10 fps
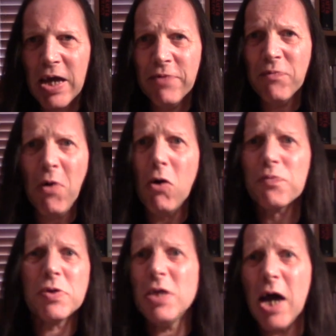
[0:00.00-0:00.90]
have
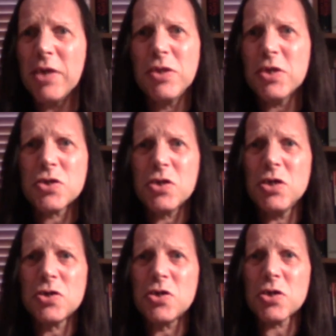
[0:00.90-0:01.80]
evolved, and this
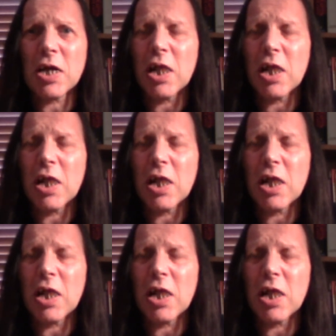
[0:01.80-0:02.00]
is just a